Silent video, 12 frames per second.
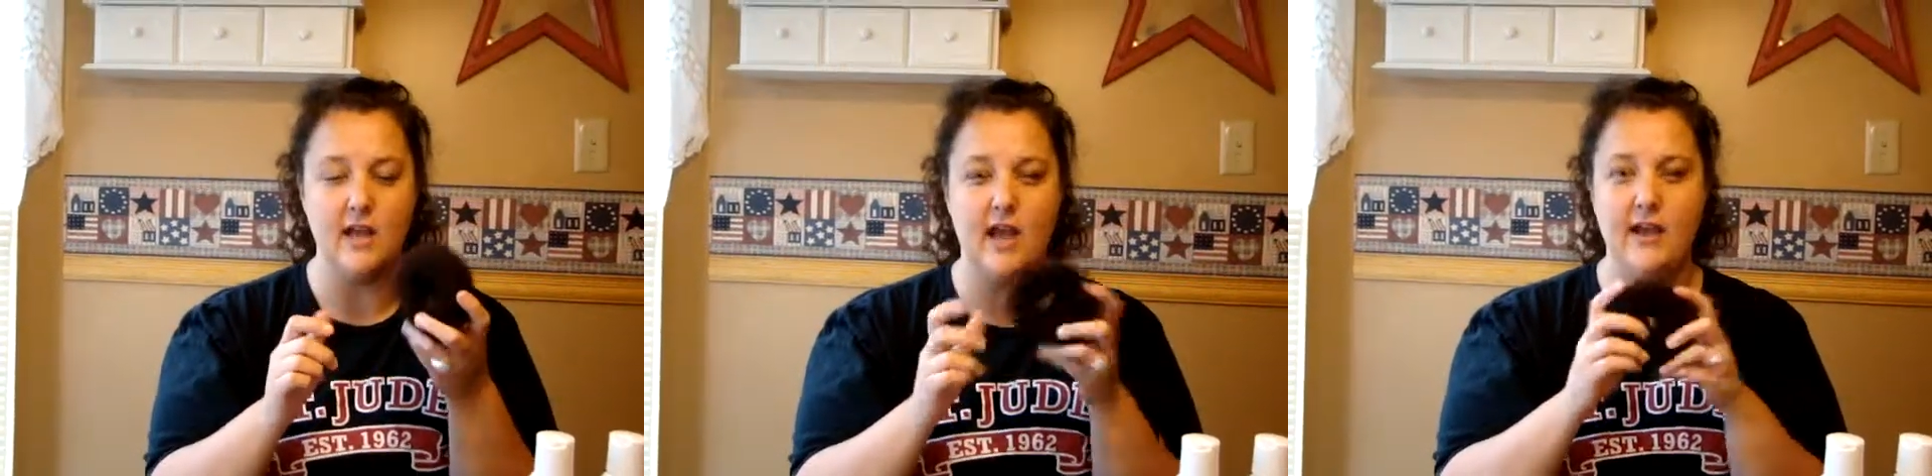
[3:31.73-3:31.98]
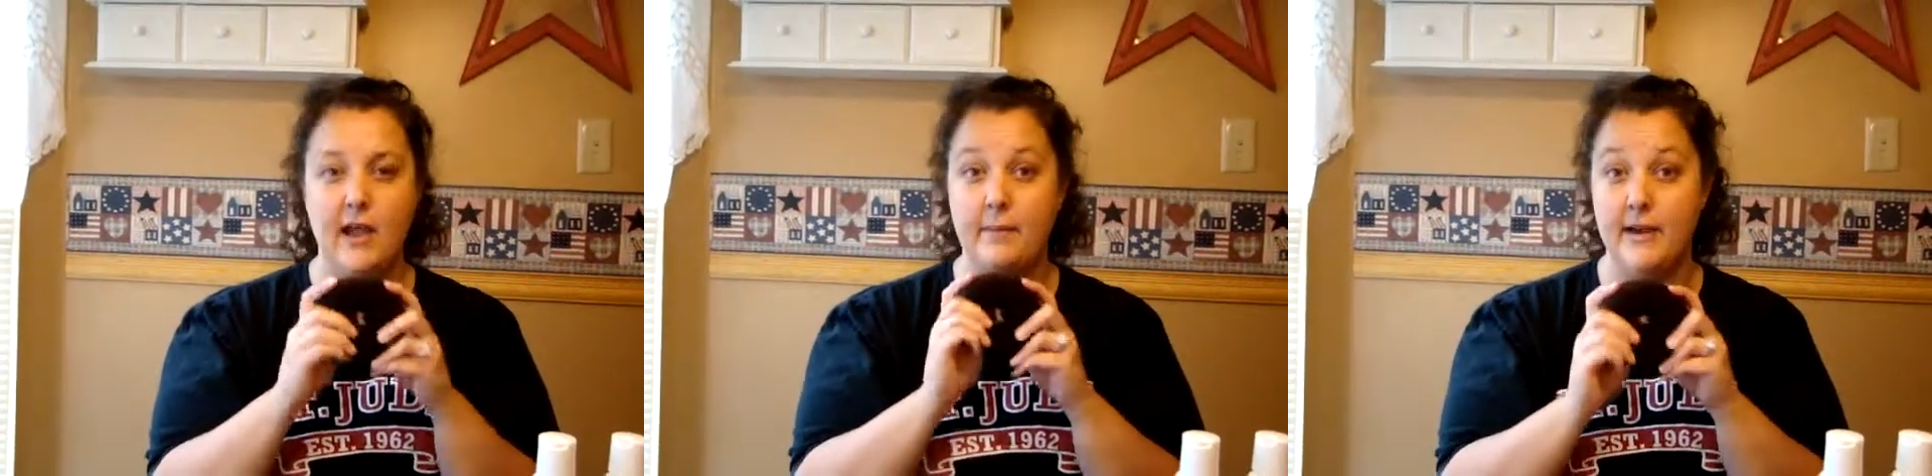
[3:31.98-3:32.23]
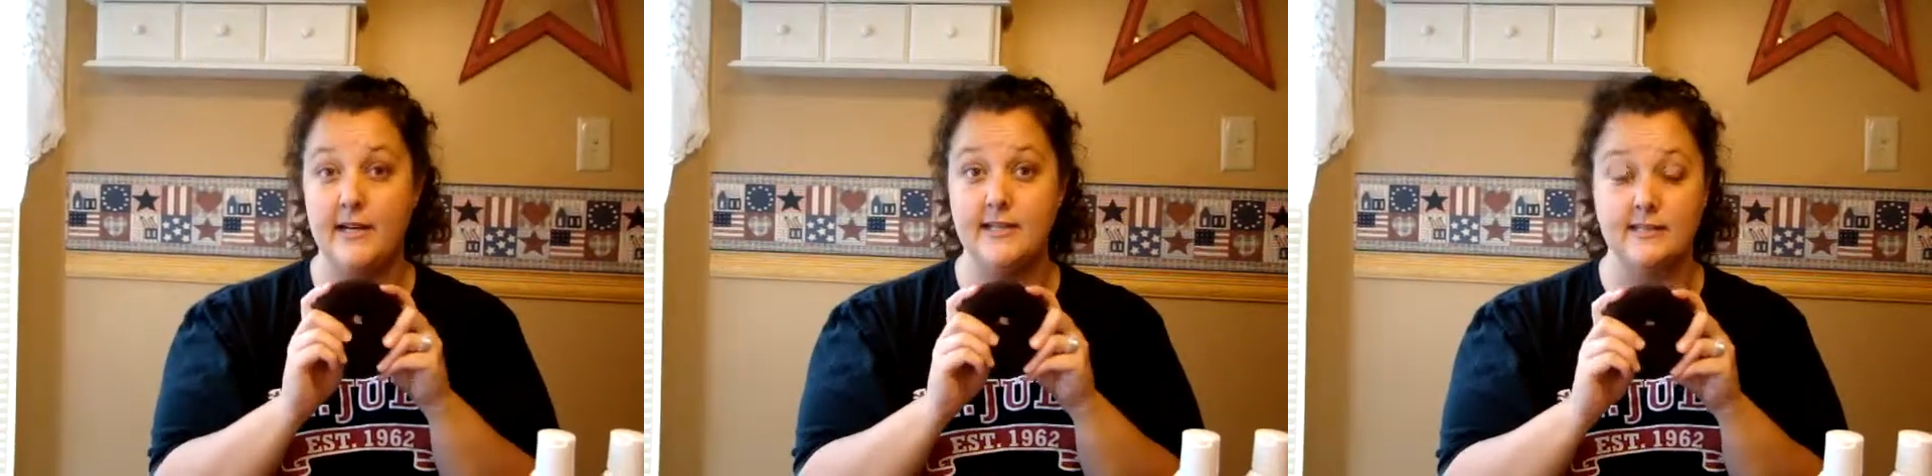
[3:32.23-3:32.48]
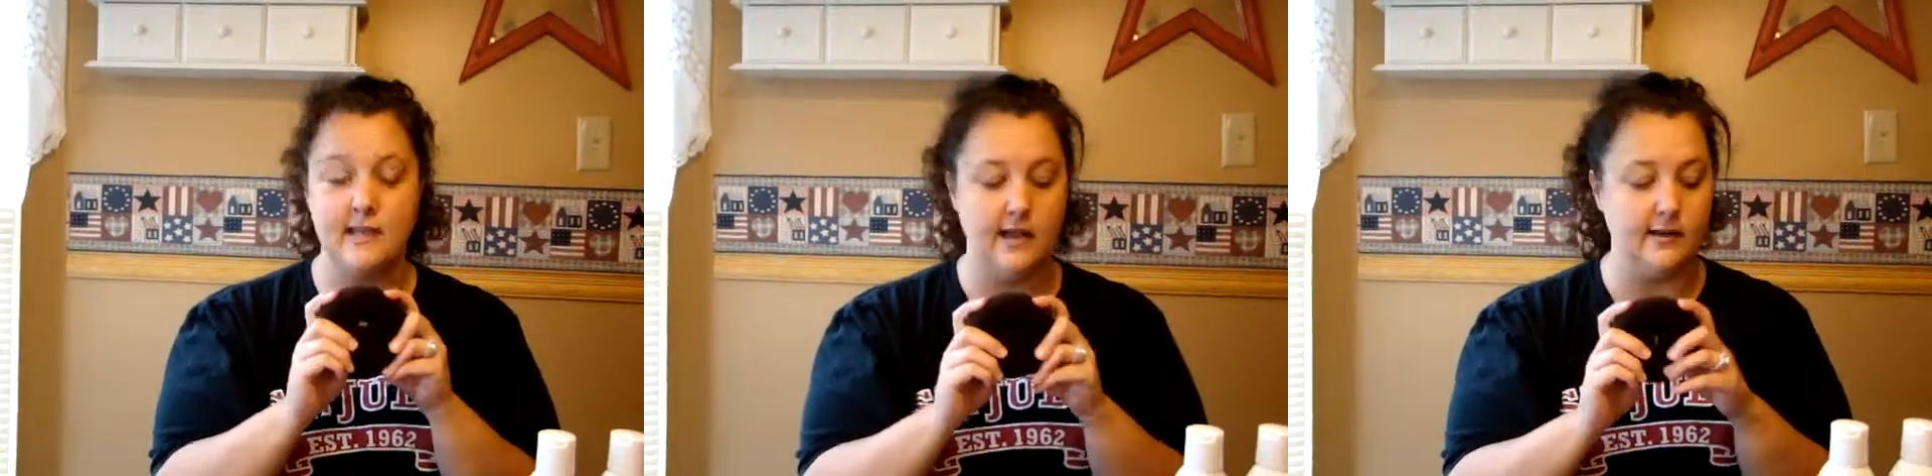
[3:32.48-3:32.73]
I got mine at
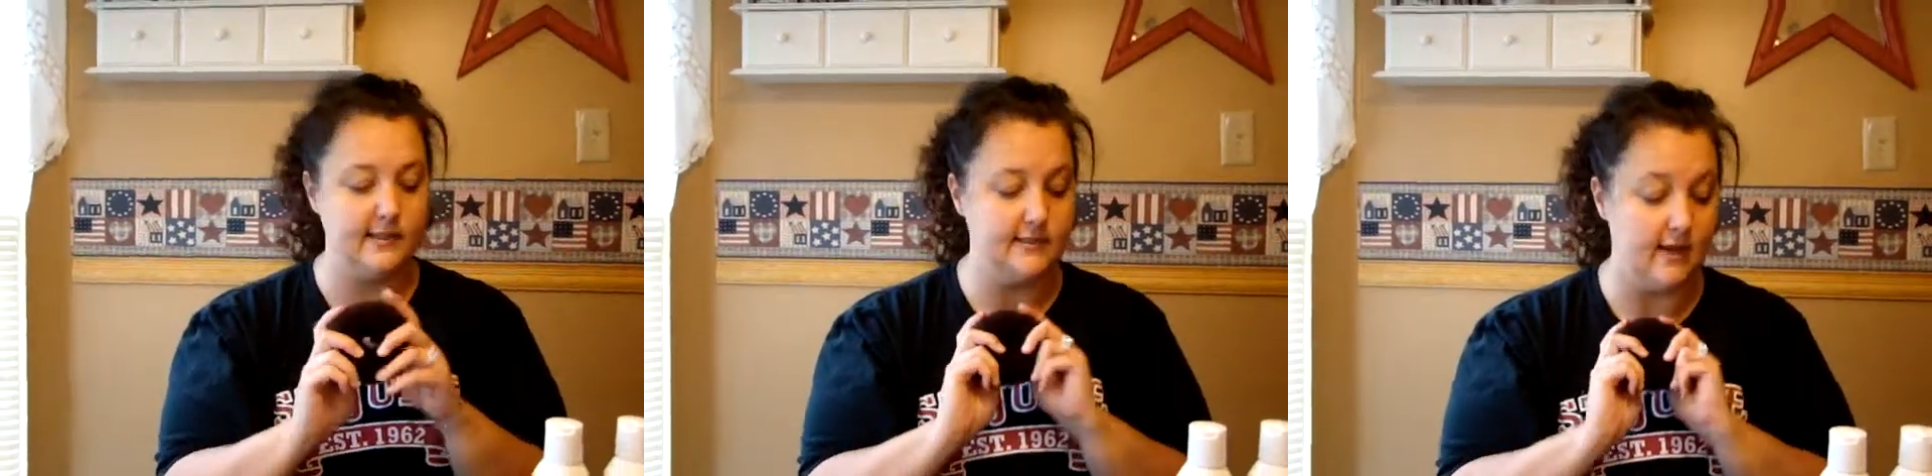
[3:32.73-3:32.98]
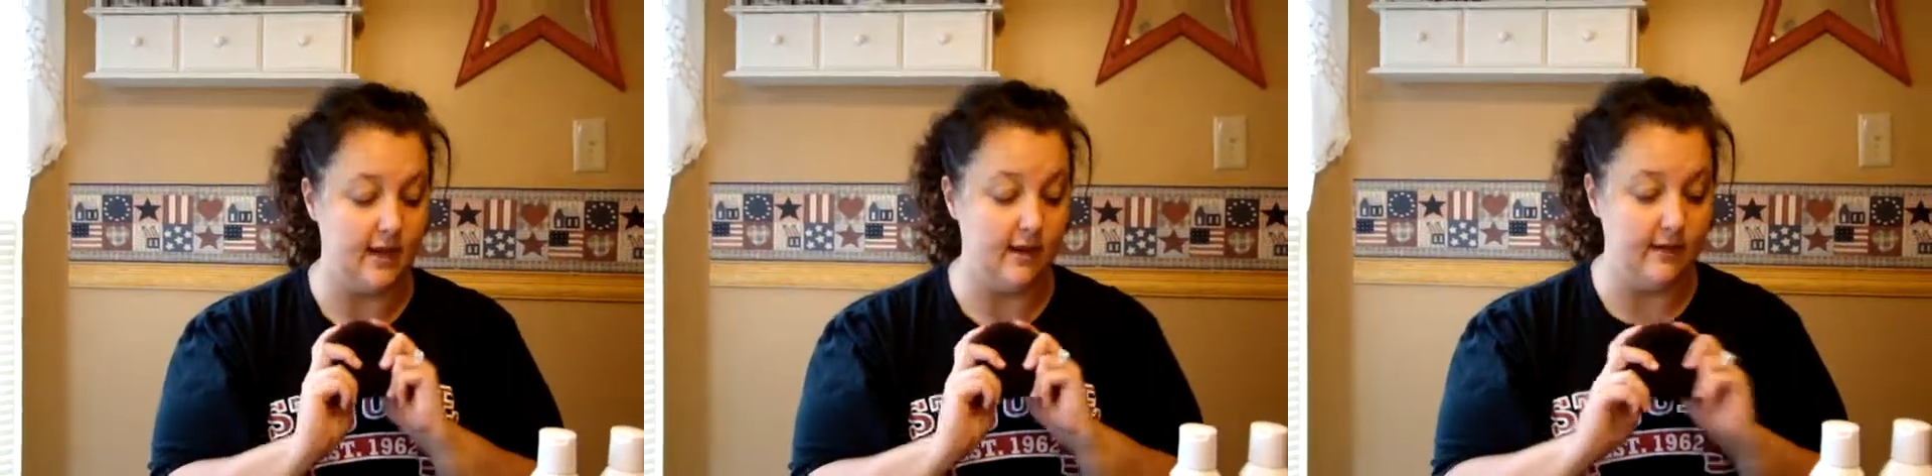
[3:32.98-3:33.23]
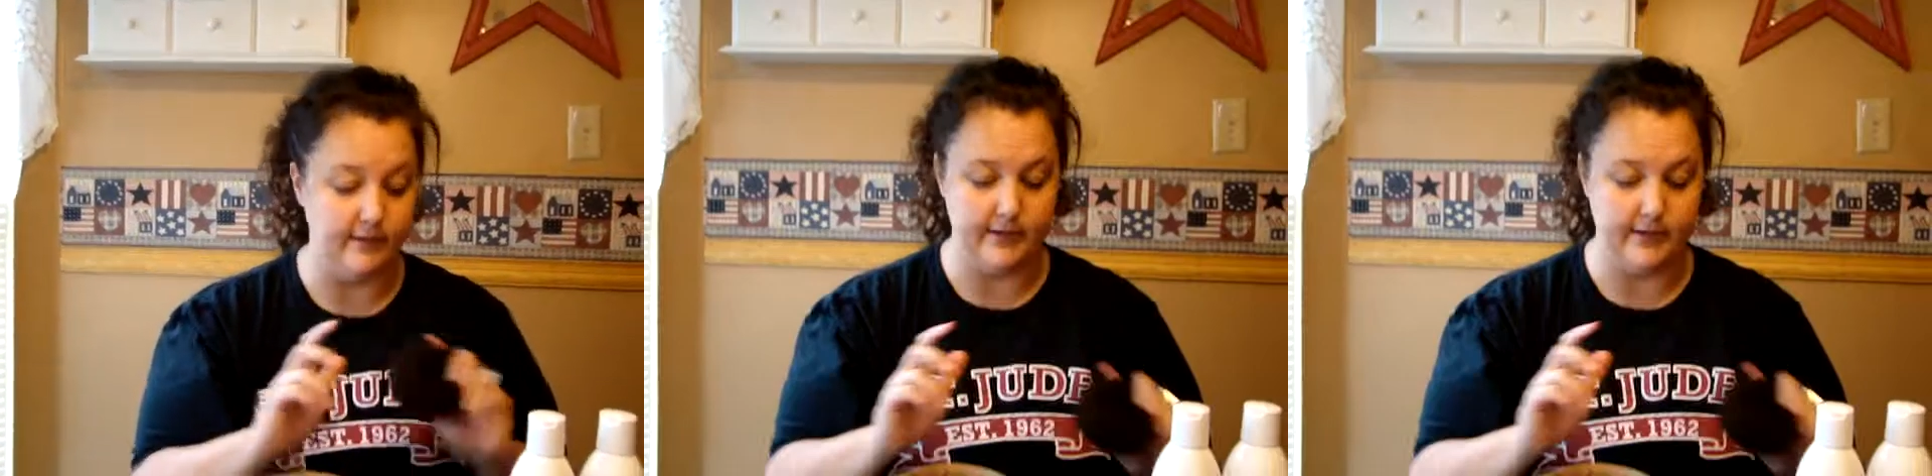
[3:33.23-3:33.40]
Sally's. I love